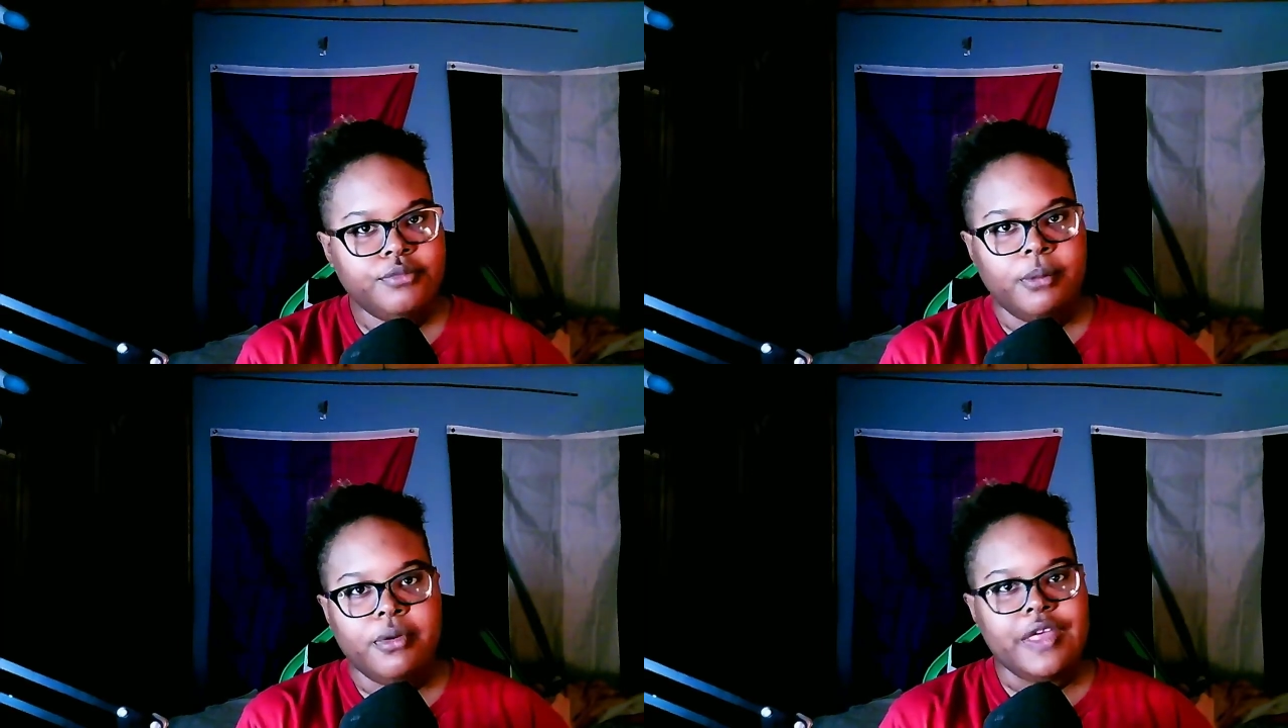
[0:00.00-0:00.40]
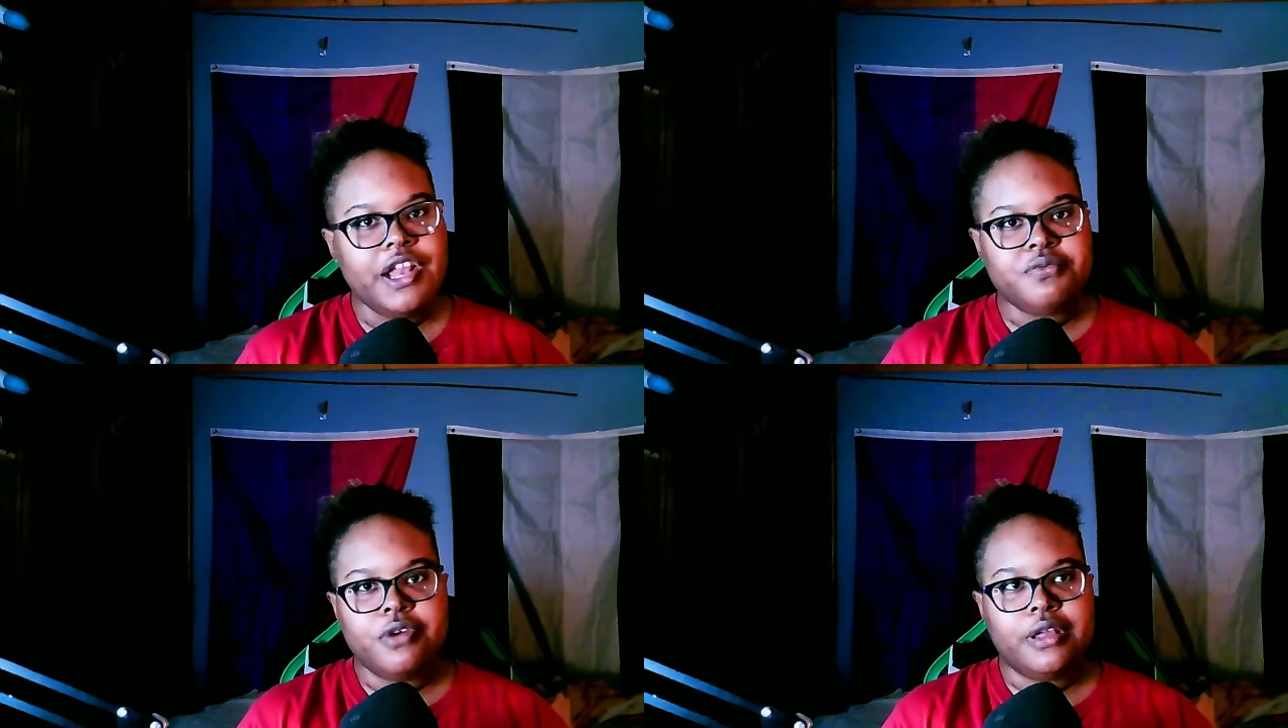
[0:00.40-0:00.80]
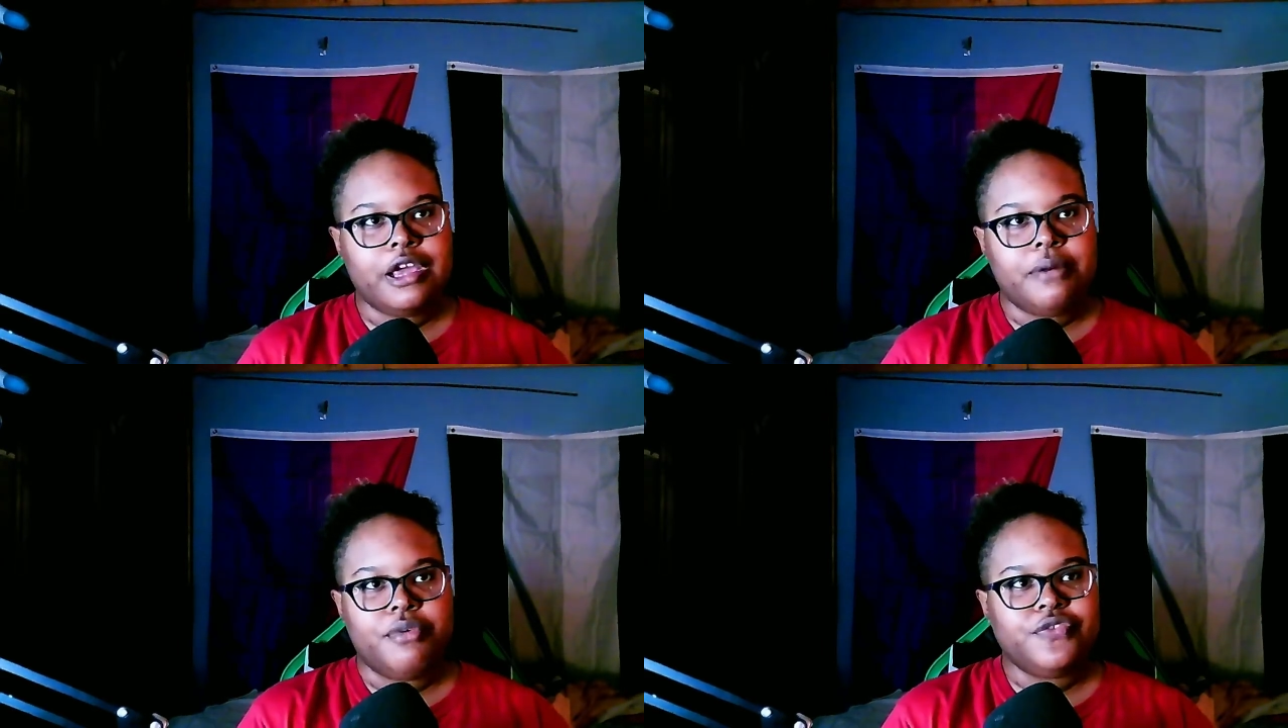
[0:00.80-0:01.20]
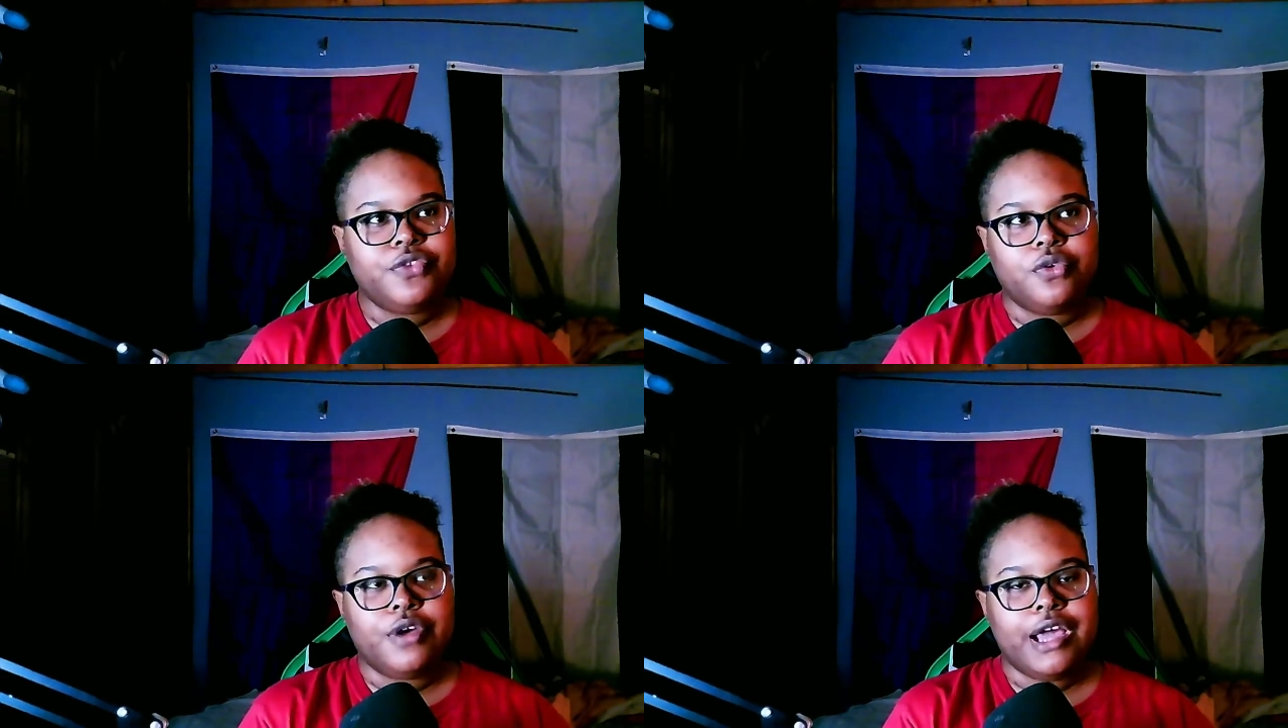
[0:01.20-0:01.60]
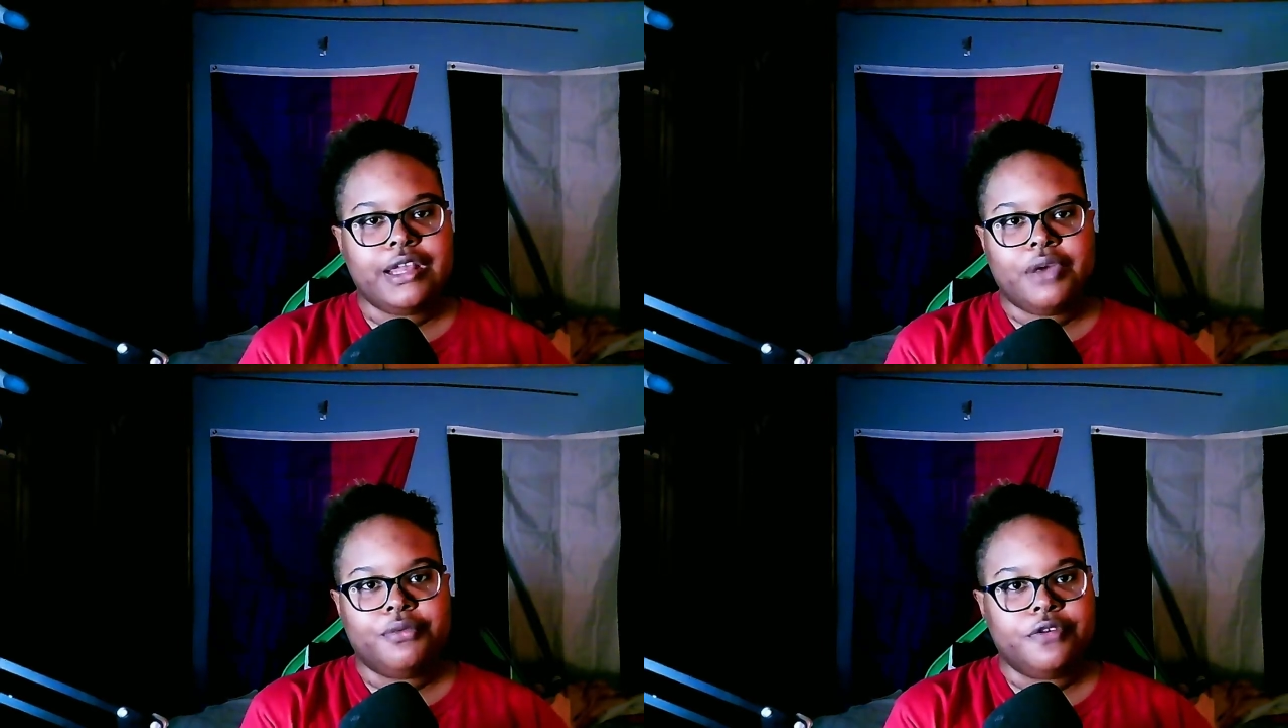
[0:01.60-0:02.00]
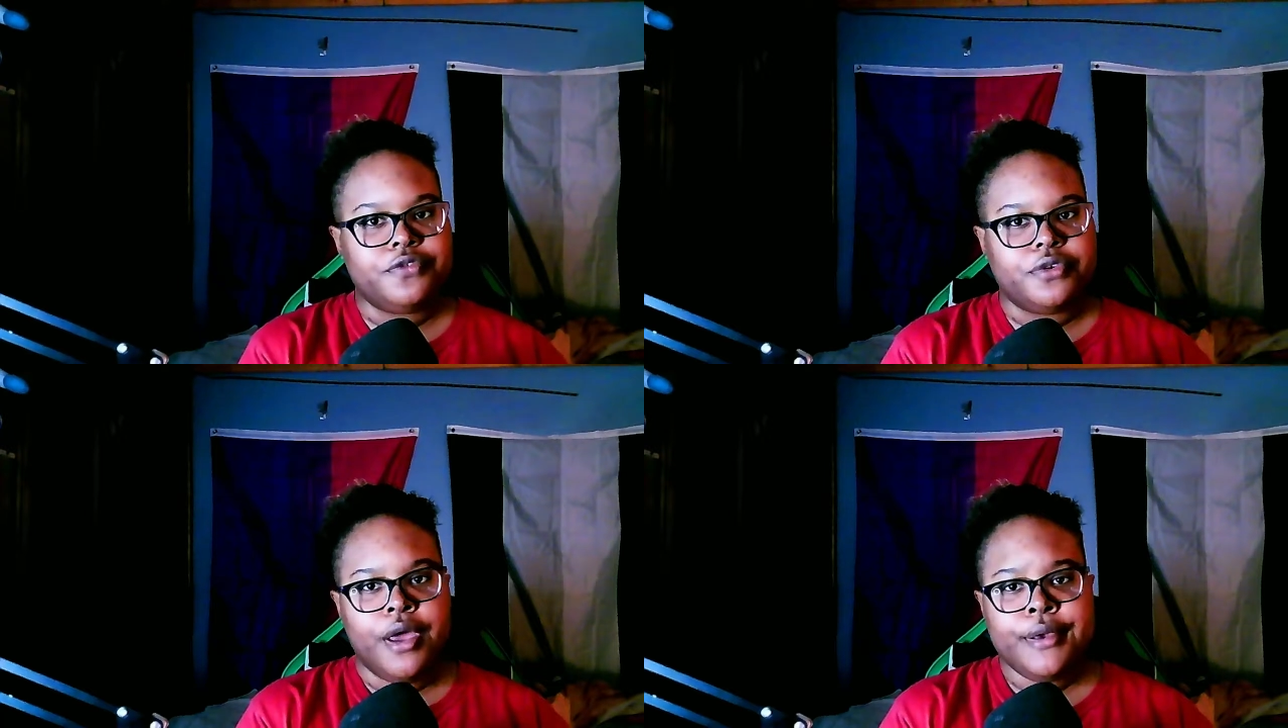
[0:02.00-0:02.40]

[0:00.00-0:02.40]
But they just want like a brief little highlight reel for